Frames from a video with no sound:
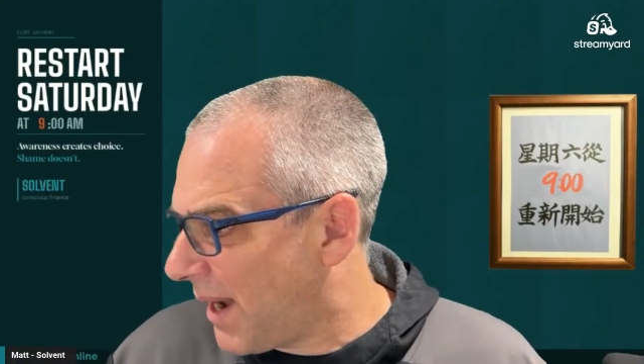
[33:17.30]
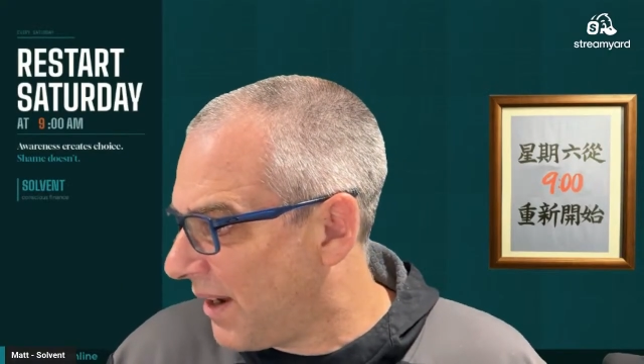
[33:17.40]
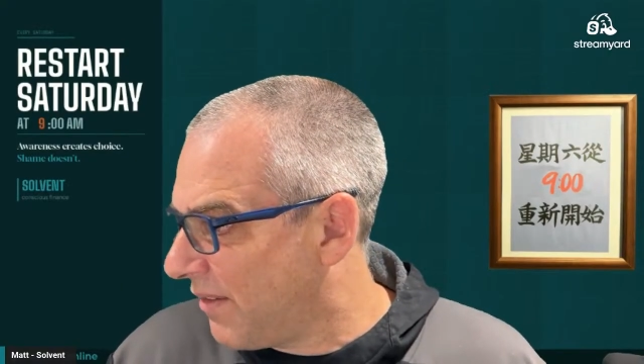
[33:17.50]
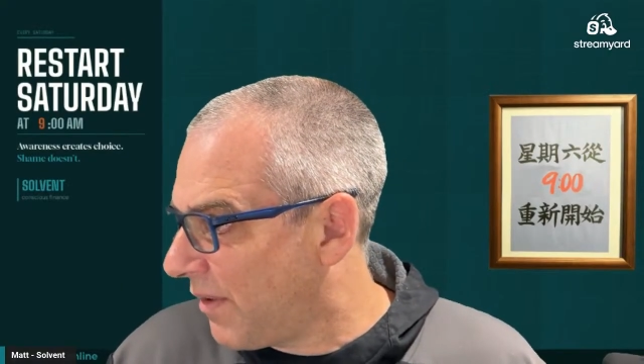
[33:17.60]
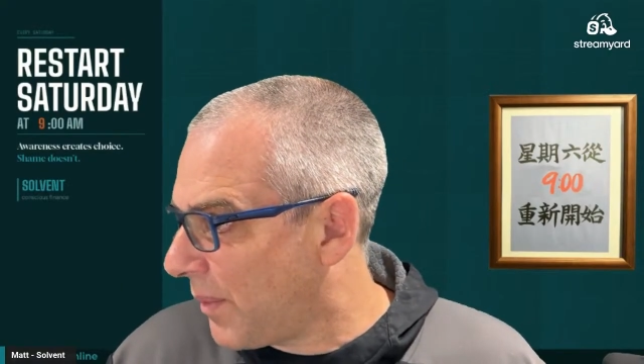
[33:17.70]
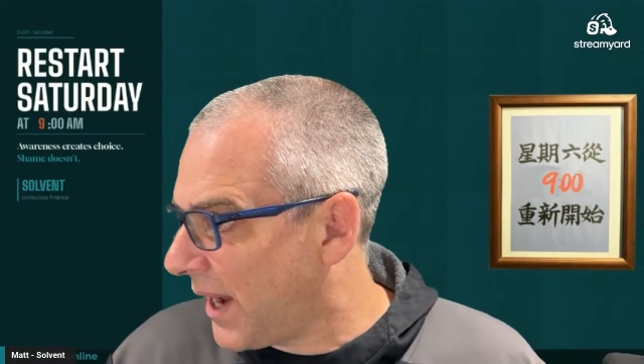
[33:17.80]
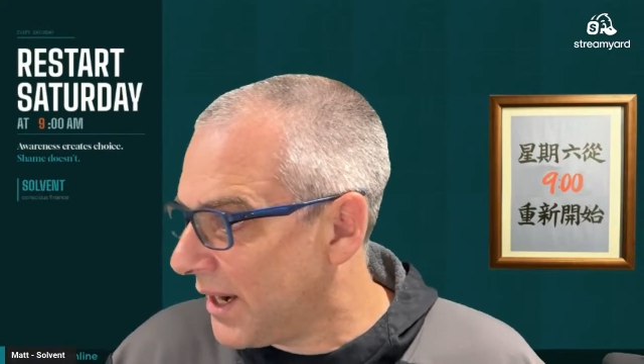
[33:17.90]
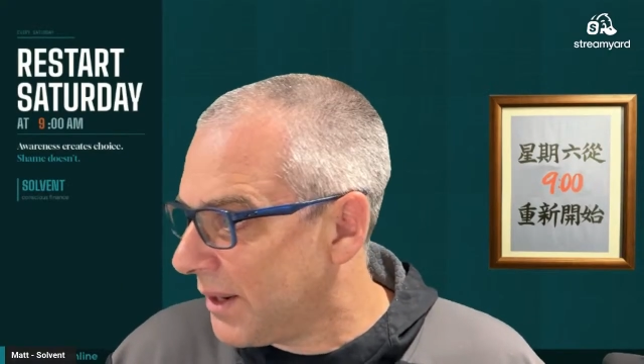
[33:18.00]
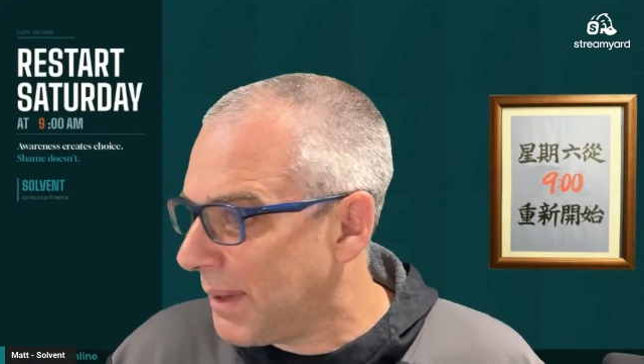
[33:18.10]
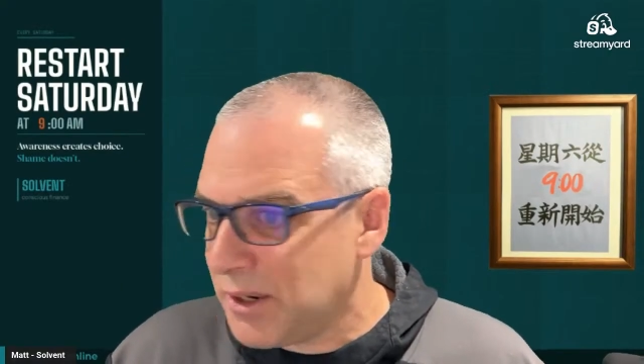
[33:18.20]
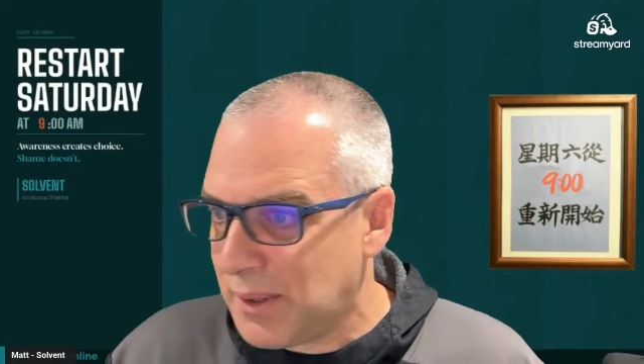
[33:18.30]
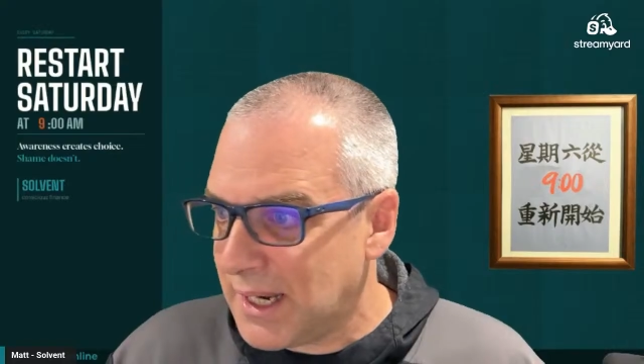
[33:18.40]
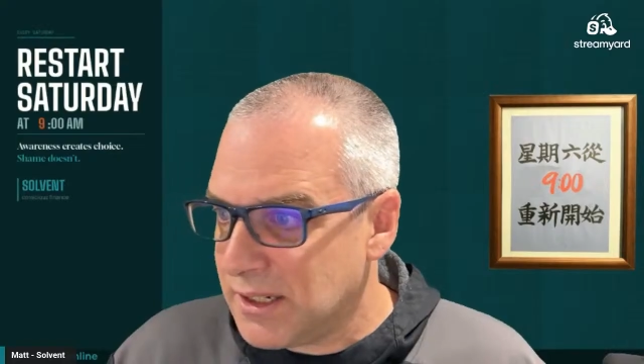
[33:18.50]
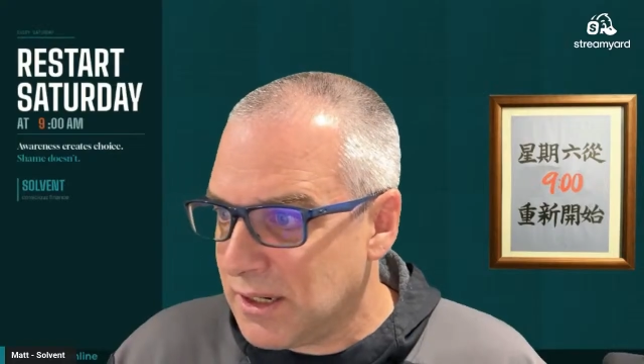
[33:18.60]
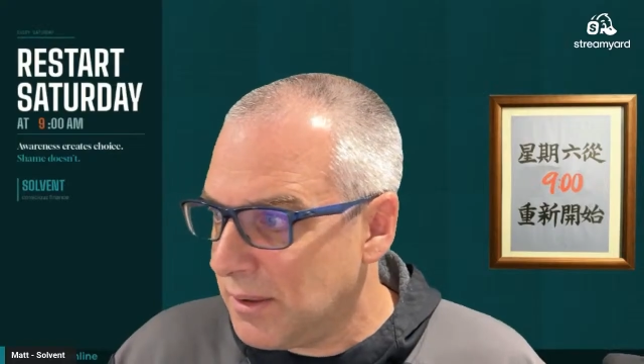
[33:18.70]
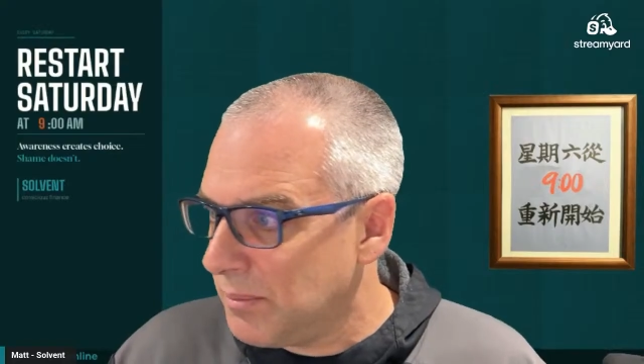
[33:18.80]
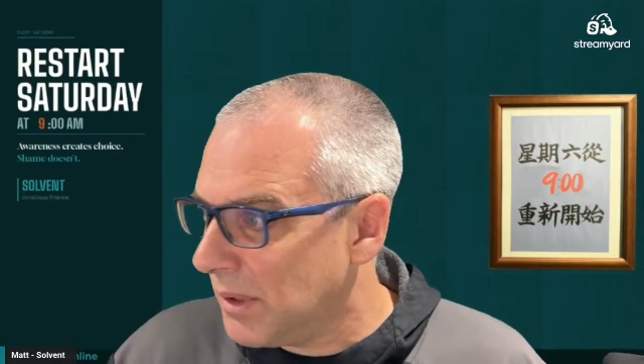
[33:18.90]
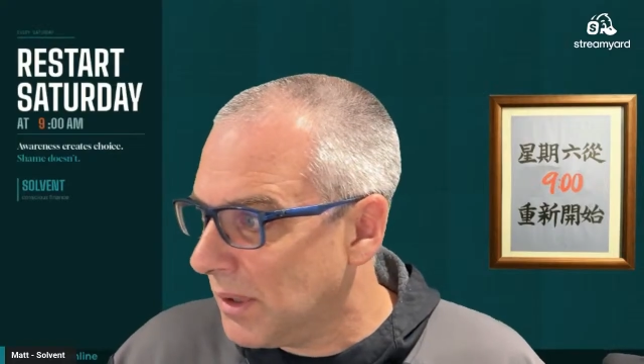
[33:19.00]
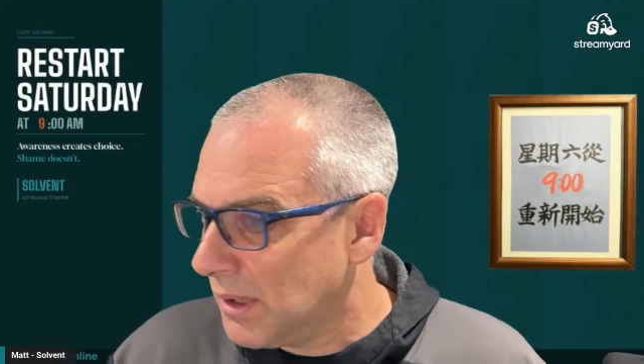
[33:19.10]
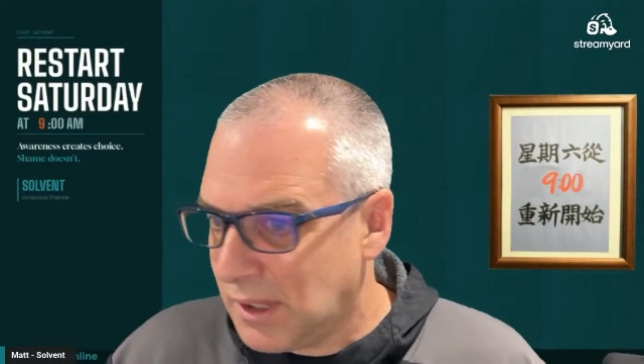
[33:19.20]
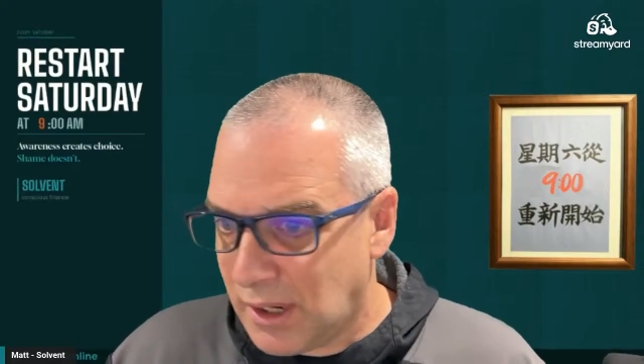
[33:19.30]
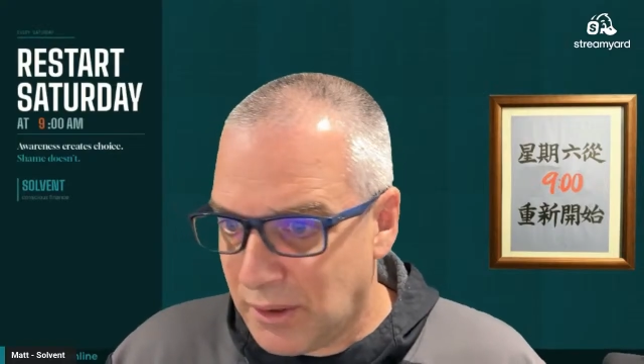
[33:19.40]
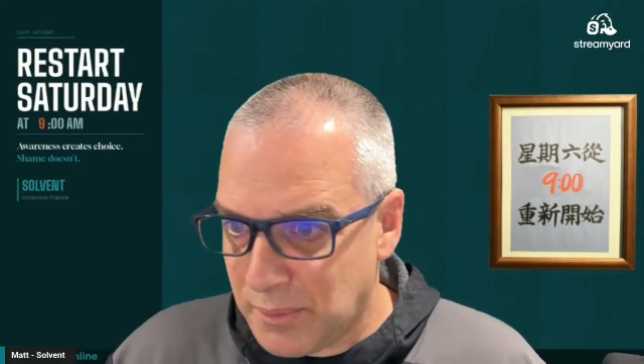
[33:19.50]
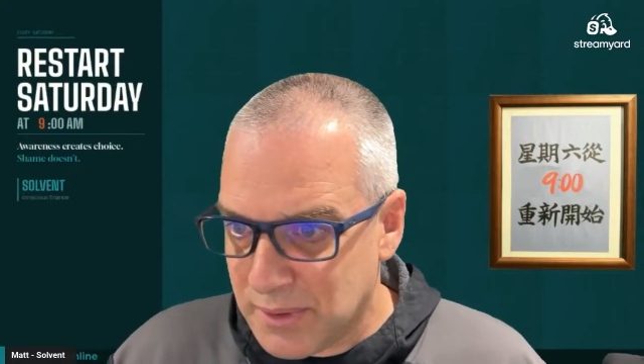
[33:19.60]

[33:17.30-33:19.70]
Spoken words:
want to add a manual item, I don't want